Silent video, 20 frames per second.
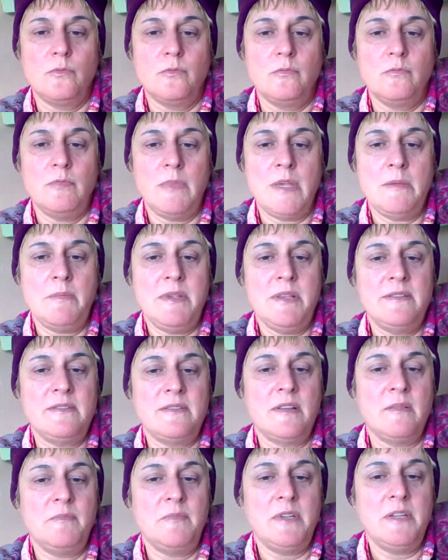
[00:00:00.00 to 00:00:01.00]
maybe
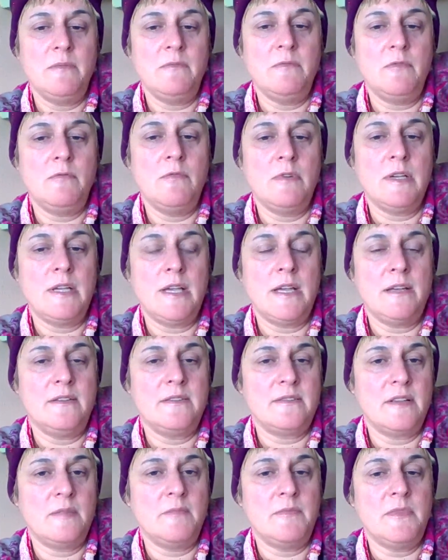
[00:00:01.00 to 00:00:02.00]
some people will get
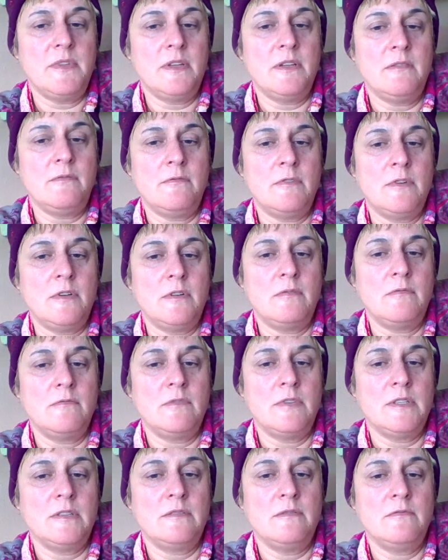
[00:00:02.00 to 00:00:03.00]
something,
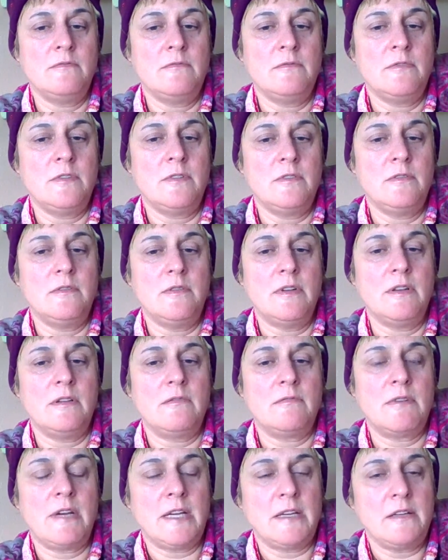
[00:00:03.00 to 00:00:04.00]
will
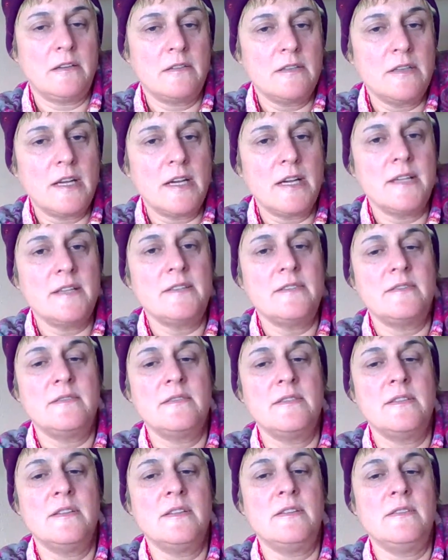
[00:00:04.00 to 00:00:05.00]
recognize
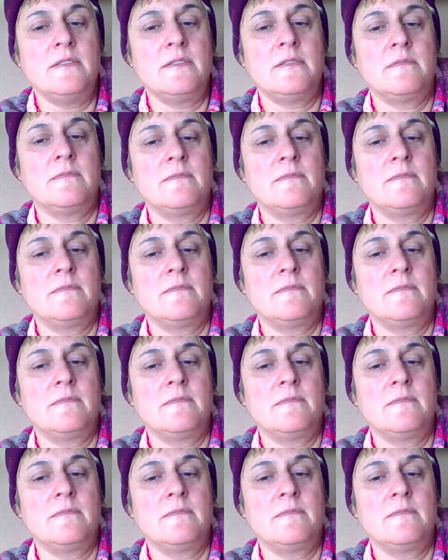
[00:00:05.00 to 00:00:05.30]
this.